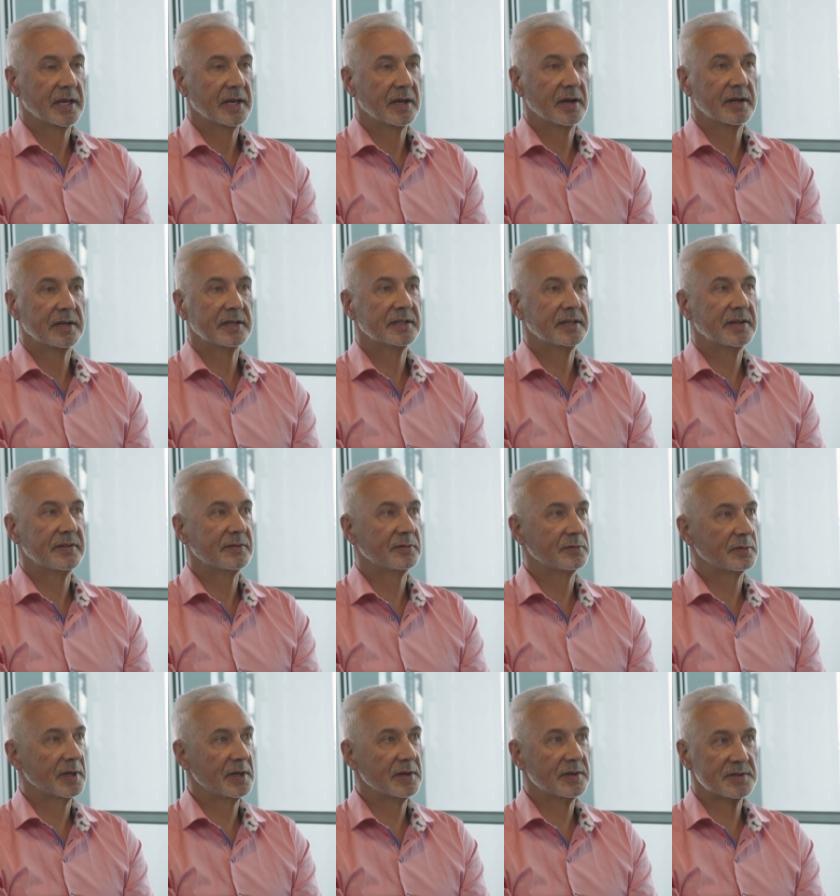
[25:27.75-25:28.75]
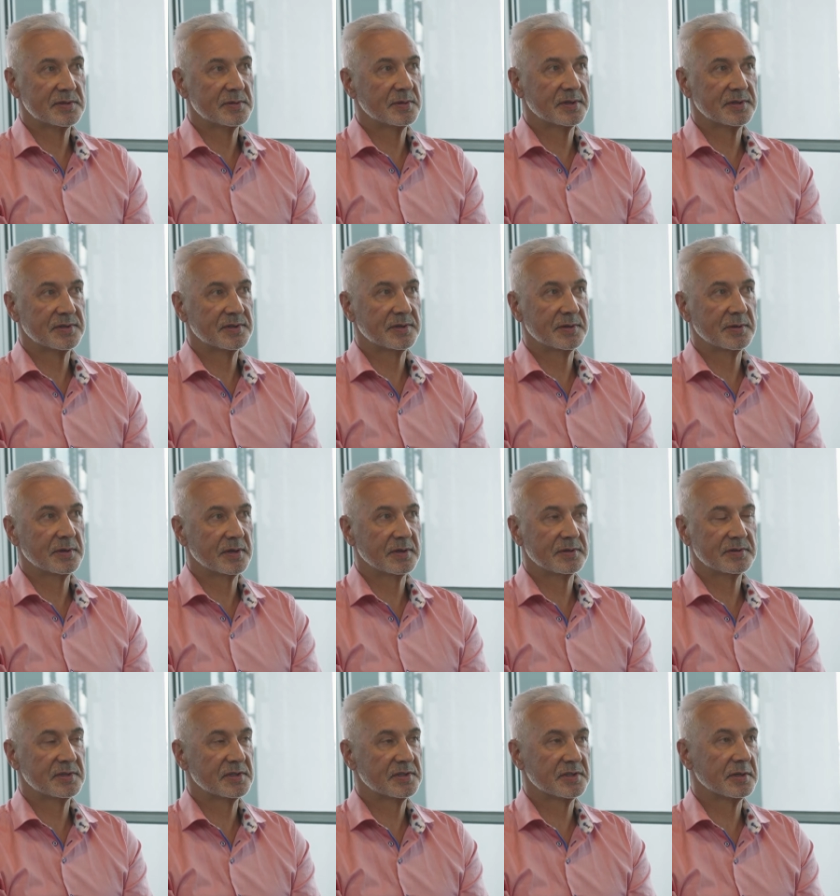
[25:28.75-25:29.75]
I didn't even realise what I was doing. I
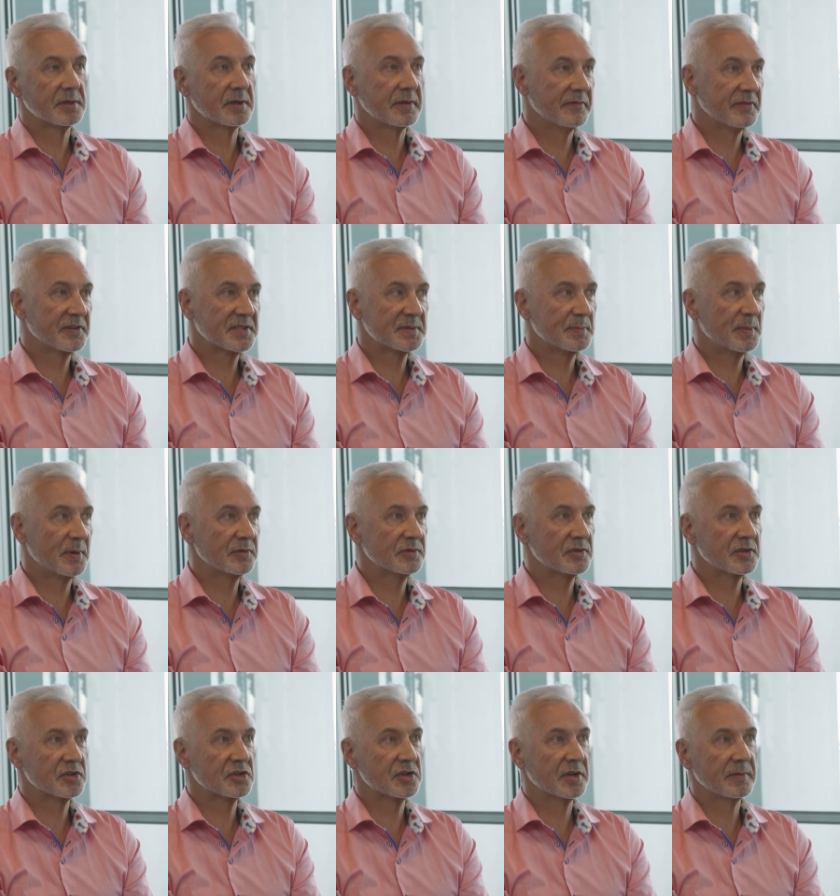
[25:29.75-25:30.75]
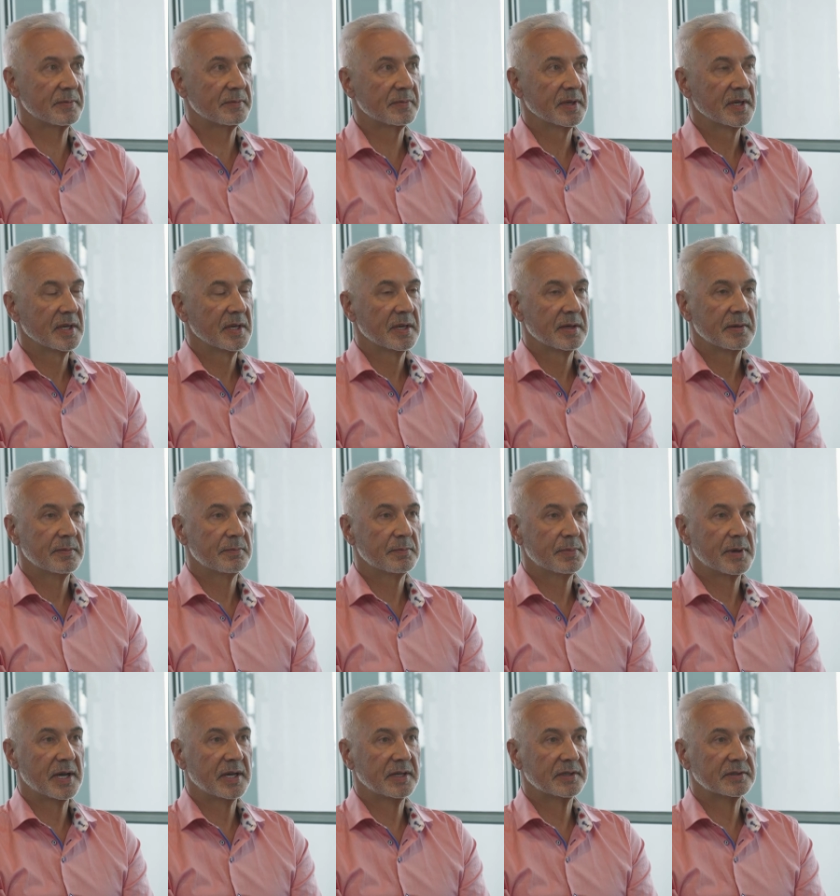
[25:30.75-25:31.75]
was just looking for sponsorship,
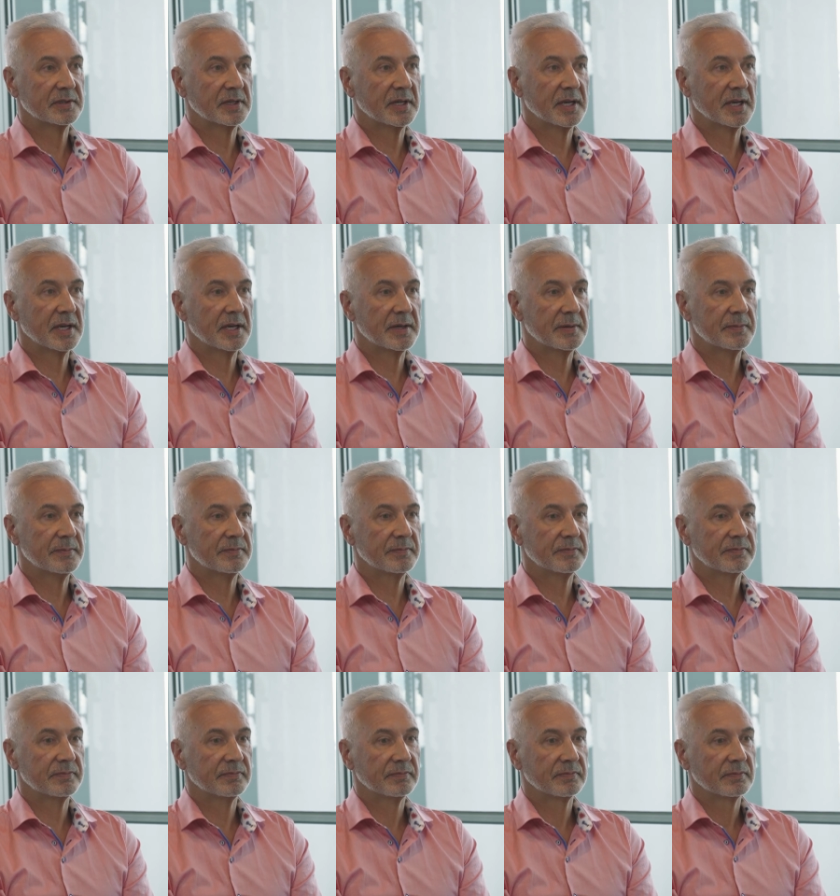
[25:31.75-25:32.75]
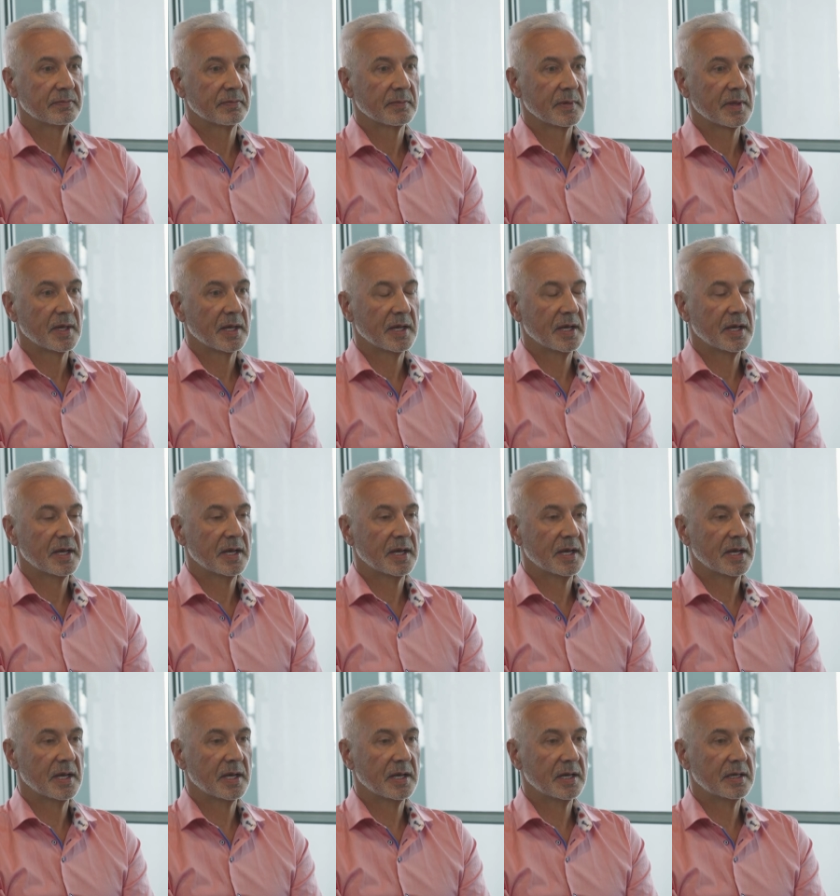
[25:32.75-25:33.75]
but um,
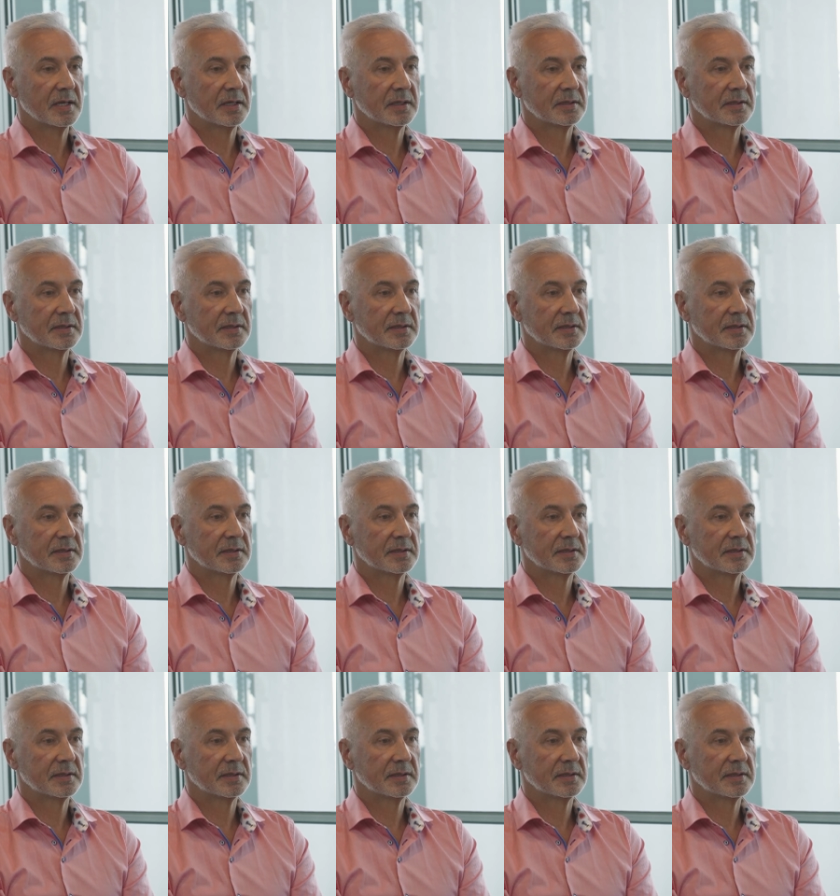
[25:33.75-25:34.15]
uh,